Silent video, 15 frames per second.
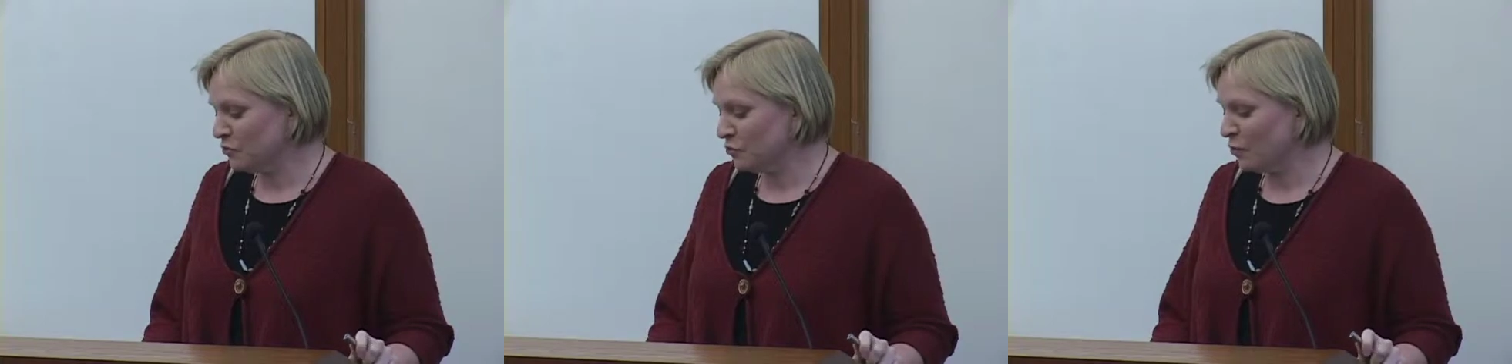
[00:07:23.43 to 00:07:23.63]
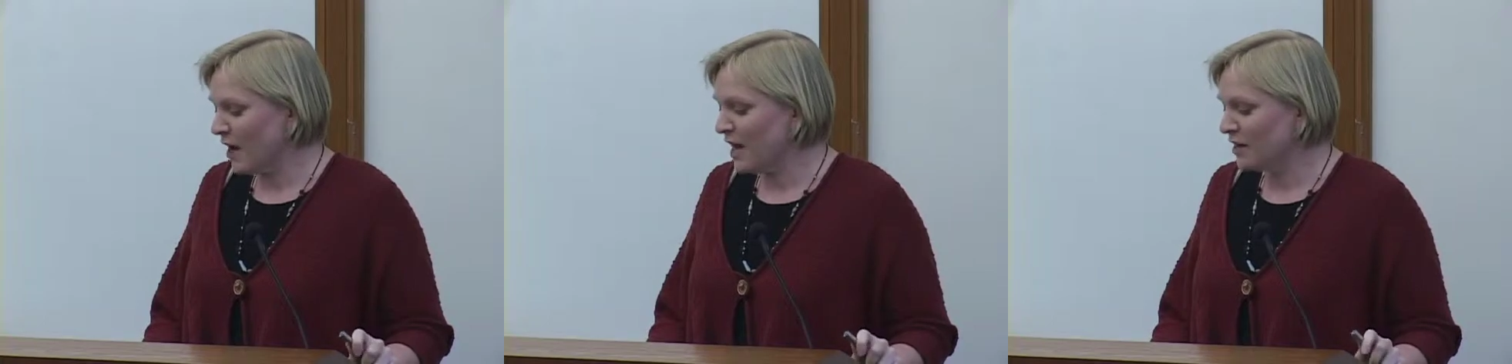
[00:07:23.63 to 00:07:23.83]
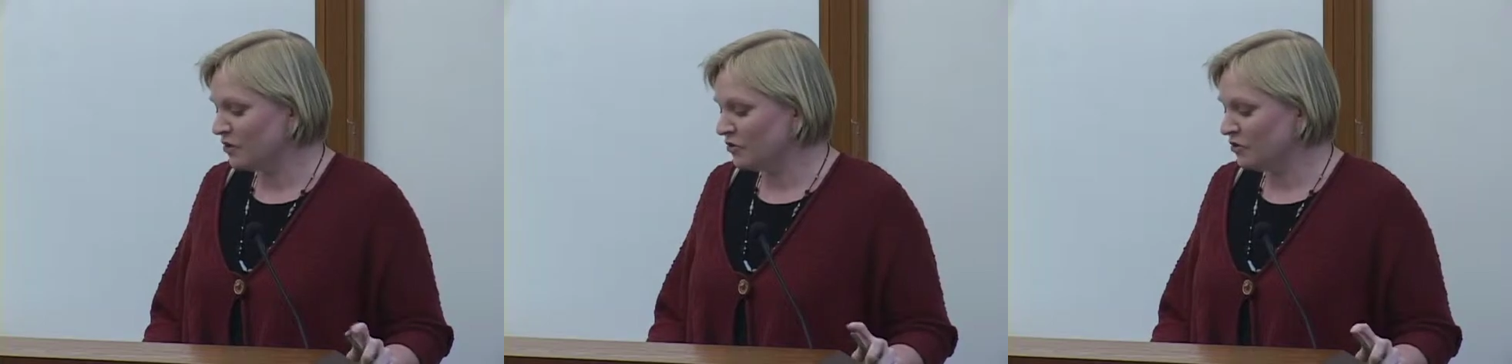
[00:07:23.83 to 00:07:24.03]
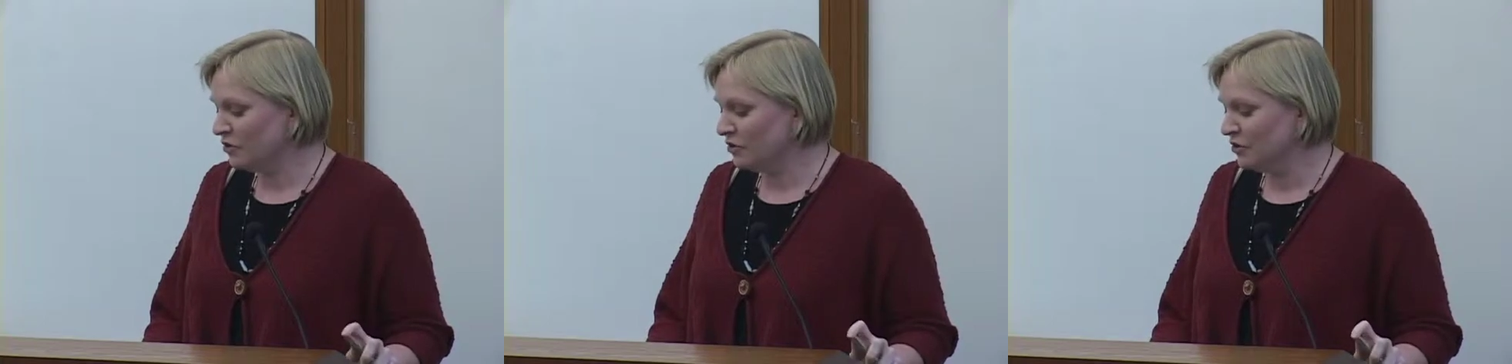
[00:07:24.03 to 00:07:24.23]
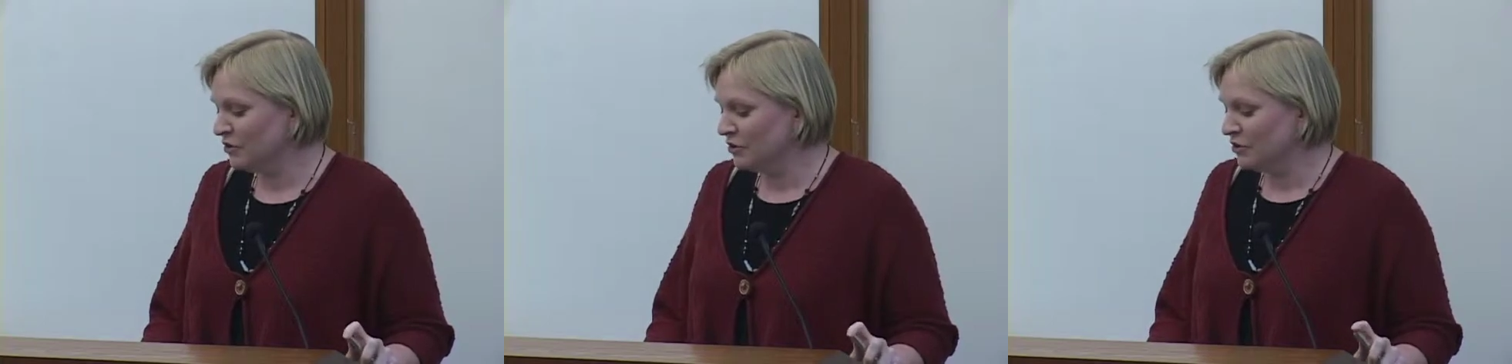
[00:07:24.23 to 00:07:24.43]

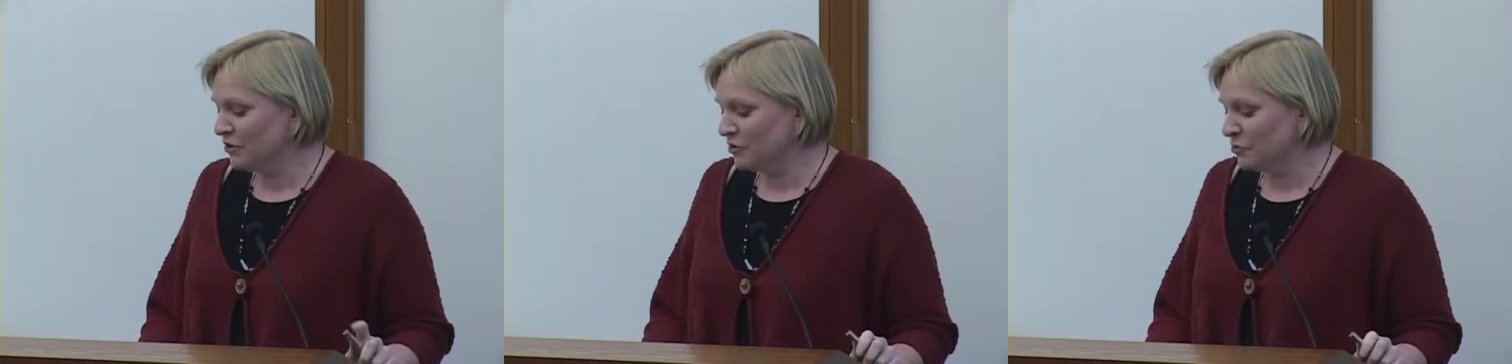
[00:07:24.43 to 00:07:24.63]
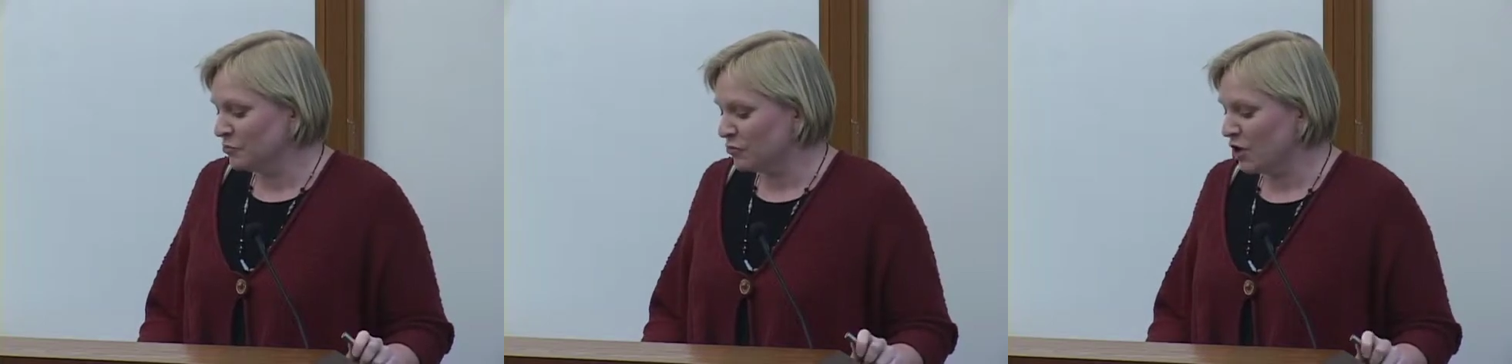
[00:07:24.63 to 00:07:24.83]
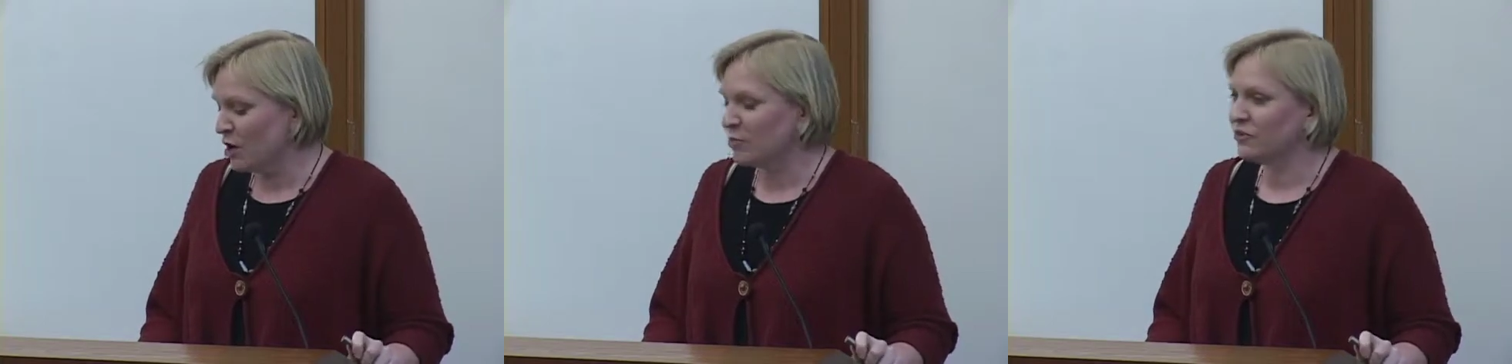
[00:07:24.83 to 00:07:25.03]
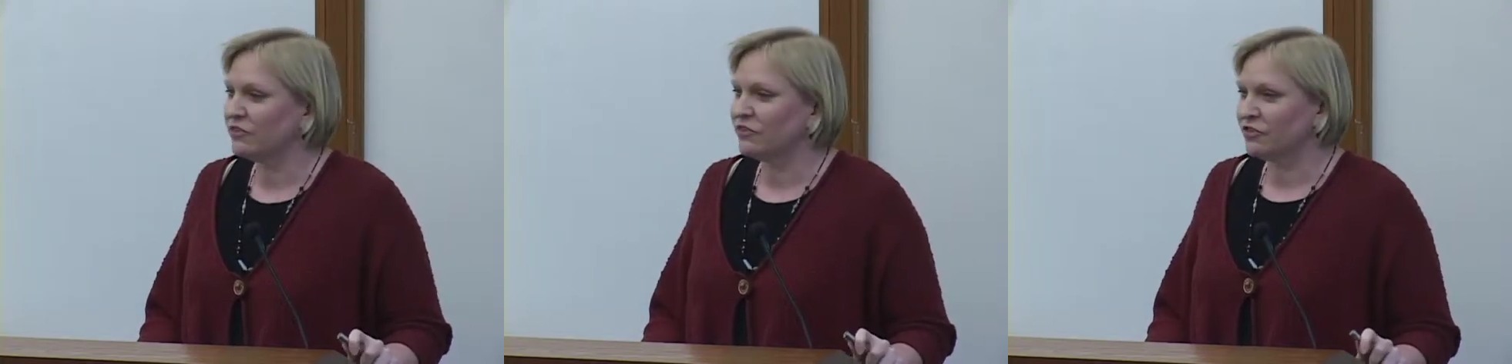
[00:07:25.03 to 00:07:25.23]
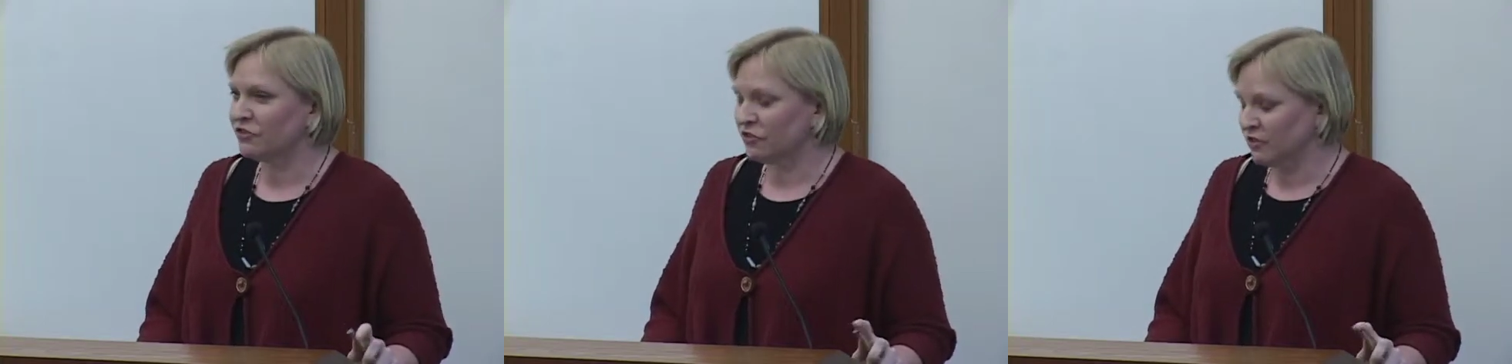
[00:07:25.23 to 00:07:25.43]
radical
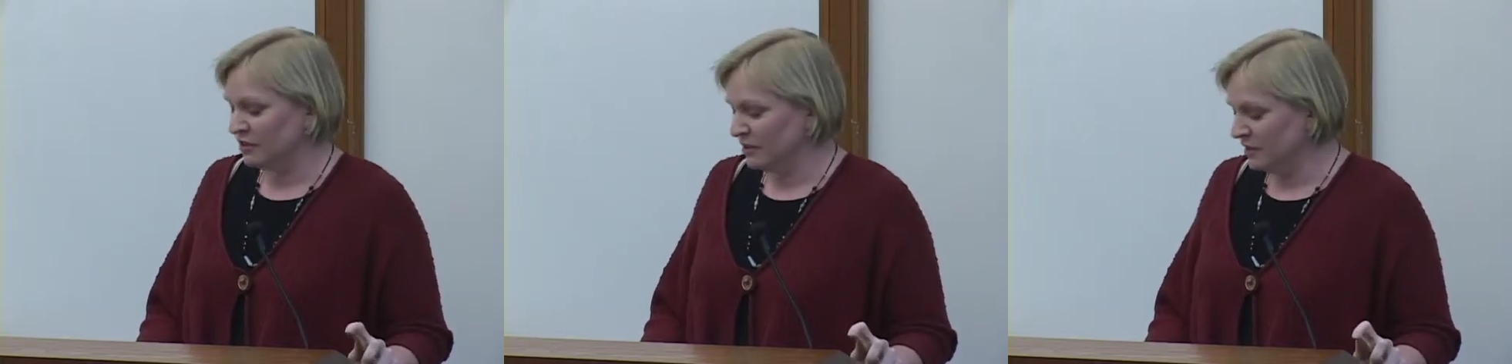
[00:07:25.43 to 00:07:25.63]
proposition.